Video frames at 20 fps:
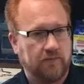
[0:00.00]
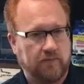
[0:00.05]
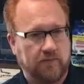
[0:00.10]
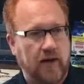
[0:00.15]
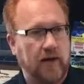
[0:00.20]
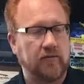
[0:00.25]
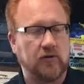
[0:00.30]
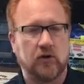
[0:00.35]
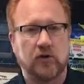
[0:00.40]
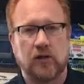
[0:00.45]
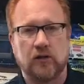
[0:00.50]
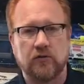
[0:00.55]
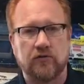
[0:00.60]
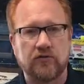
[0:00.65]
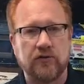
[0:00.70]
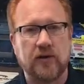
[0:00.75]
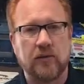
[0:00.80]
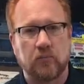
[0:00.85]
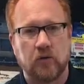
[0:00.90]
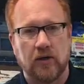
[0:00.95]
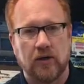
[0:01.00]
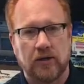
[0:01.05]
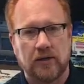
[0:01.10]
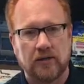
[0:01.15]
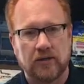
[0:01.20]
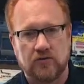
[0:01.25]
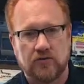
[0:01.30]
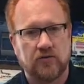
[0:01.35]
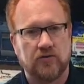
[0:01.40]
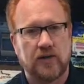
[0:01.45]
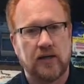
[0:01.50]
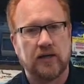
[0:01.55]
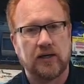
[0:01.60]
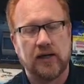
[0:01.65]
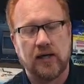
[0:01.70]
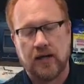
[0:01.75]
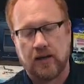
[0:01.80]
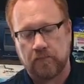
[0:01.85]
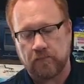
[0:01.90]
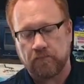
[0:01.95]
$500 skimmer in it. It's just not going
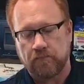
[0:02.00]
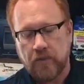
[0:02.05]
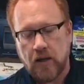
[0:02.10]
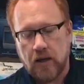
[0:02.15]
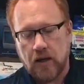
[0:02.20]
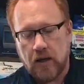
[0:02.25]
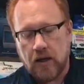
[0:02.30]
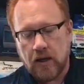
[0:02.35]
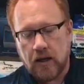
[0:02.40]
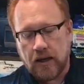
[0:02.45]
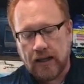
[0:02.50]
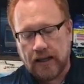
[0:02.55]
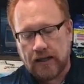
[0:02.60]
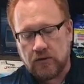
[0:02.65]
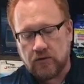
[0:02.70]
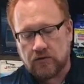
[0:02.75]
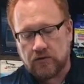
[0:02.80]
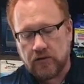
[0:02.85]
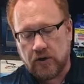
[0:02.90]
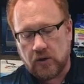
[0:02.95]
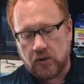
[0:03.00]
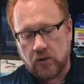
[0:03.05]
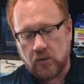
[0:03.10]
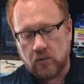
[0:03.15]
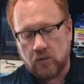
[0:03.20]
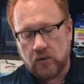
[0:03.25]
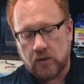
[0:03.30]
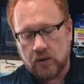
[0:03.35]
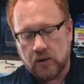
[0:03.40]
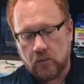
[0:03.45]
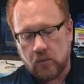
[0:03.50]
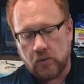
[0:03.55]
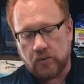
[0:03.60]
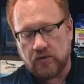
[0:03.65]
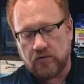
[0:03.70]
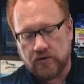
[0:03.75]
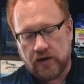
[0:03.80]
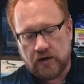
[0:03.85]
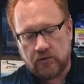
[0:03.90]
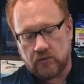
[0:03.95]
to happen. And so what we
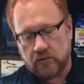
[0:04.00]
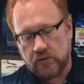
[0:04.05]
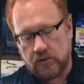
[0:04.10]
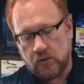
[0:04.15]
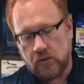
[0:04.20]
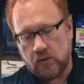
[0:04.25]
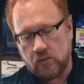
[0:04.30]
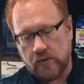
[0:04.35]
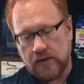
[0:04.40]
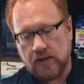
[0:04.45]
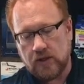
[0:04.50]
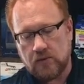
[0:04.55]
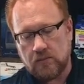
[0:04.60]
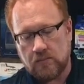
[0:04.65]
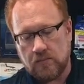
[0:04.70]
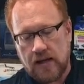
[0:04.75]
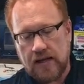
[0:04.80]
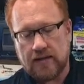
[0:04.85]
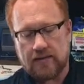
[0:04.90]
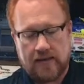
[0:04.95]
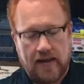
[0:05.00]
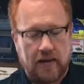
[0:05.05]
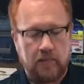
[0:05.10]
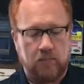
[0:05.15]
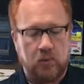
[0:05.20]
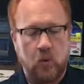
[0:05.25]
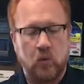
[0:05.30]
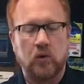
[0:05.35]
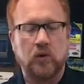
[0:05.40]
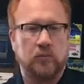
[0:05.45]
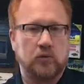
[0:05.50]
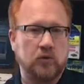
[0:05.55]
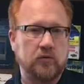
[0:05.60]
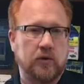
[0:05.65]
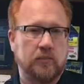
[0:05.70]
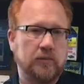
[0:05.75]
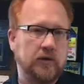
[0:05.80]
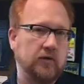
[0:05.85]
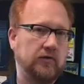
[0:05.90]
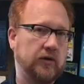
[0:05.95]
decided is, well, you know what, we can make that portable
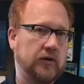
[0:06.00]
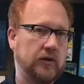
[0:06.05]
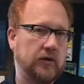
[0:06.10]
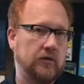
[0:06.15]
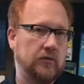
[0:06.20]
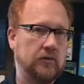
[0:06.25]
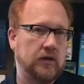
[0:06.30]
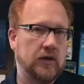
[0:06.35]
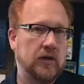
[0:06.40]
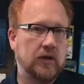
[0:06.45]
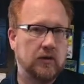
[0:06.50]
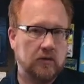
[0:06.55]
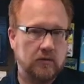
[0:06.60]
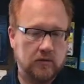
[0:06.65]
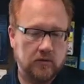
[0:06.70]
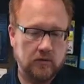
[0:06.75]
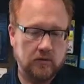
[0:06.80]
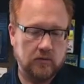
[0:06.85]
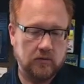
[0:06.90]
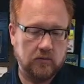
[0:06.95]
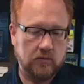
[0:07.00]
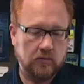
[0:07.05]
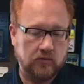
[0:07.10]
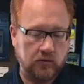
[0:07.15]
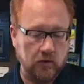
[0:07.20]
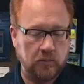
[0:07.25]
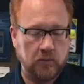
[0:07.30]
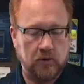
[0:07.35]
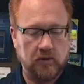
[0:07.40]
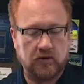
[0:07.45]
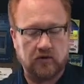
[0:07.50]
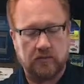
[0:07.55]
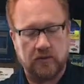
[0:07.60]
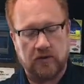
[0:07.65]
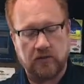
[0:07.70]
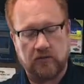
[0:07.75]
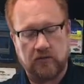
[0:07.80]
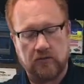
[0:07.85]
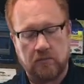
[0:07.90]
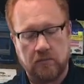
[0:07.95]
cryptic zone super
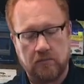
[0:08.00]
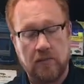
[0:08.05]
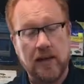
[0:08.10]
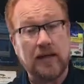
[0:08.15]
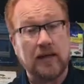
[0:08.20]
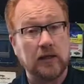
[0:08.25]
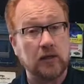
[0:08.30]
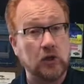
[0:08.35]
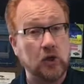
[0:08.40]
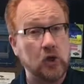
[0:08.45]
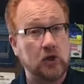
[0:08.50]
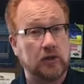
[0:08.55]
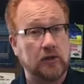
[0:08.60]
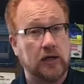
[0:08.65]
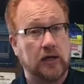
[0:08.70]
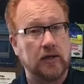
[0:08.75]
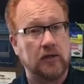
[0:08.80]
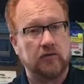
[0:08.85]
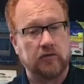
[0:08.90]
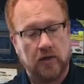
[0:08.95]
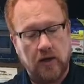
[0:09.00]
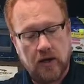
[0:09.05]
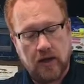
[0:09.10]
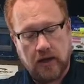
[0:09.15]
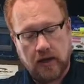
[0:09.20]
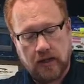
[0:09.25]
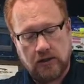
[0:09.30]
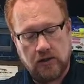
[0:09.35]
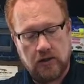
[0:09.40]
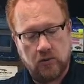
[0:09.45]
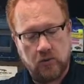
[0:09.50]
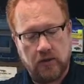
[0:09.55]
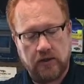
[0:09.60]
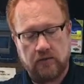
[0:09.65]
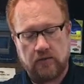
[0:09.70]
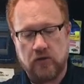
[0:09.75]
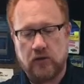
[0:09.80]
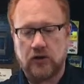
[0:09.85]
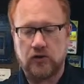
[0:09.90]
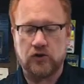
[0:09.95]
inexpensive, make it look nice, and you know what,
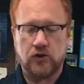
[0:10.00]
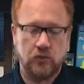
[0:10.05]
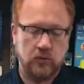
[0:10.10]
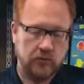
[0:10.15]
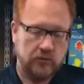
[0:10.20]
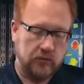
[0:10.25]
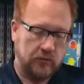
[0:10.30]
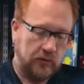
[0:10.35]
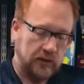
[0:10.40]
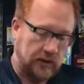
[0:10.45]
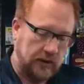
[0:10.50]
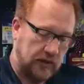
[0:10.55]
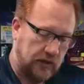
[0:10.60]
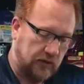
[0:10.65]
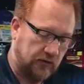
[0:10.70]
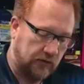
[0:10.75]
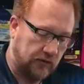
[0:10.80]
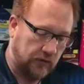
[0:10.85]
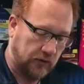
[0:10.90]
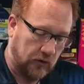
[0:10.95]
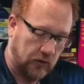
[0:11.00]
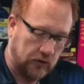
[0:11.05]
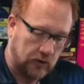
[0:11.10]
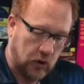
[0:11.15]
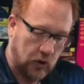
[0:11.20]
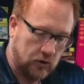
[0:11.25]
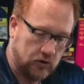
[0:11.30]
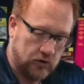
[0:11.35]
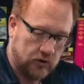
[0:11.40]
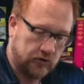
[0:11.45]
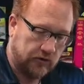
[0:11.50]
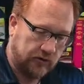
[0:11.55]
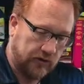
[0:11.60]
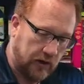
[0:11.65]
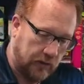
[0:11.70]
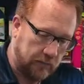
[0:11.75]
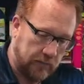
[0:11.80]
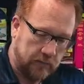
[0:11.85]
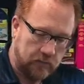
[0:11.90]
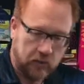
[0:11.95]
if you get 2 or 3 of these for a larger
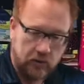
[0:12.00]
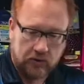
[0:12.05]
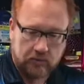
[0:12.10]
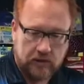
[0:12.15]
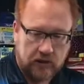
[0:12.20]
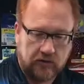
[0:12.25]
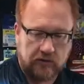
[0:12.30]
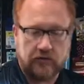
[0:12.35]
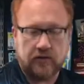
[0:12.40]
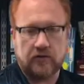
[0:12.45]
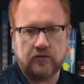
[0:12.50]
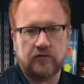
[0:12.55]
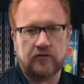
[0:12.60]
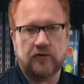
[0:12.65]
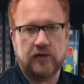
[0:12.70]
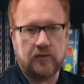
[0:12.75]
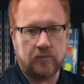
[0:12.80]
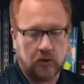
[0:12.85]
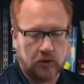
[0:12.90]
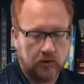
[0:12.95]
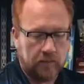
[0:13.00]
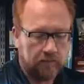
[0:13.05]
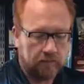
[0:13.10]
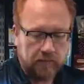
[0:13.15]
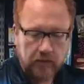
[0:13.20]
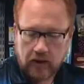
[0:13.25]
sump and put them next to the skimmer,